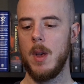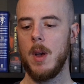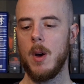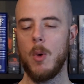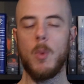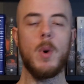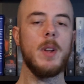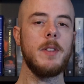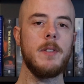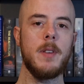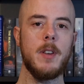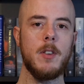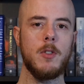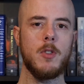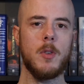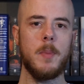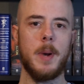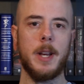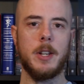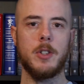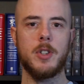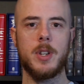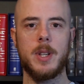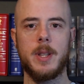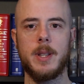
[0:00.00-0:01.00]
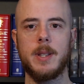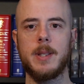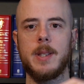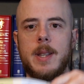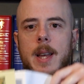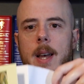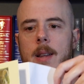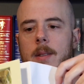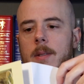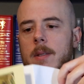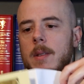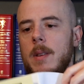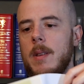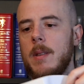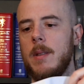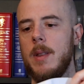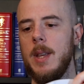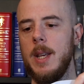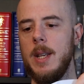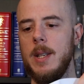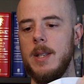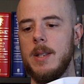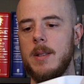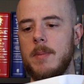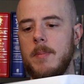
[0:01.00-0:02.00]
One thing to mention is that
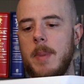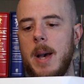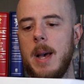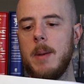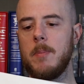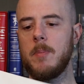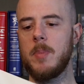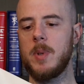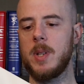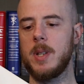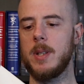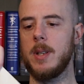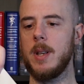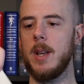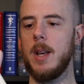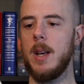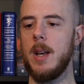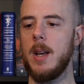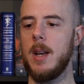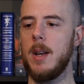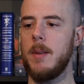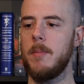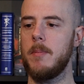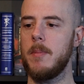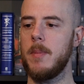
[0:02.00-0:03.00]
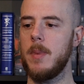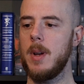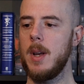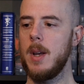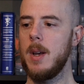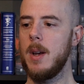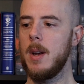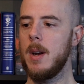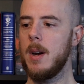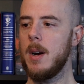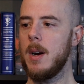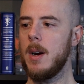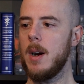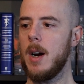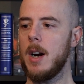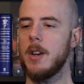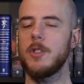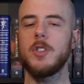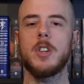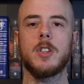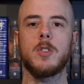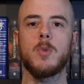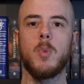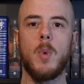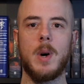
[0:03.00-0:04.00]
these maps are
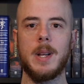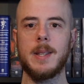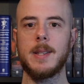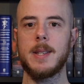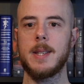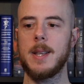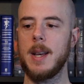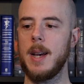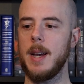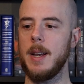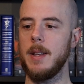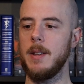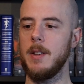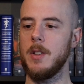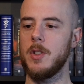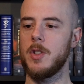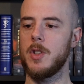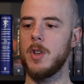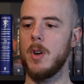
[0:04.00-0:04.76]
just one-sided,